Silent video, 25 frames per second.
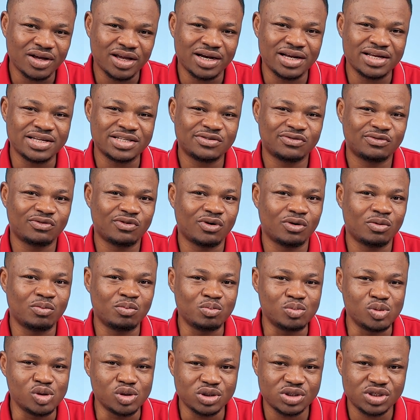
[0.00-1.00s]
it is for
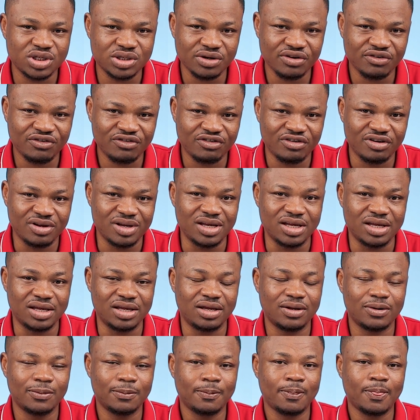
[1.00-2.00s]
most
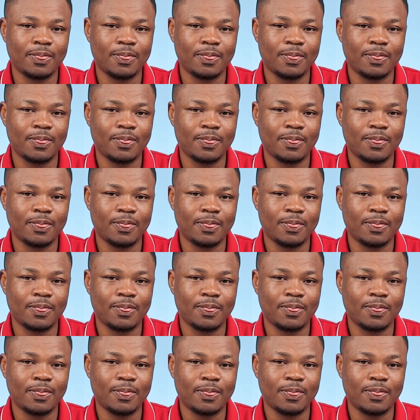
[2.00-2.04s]
Twi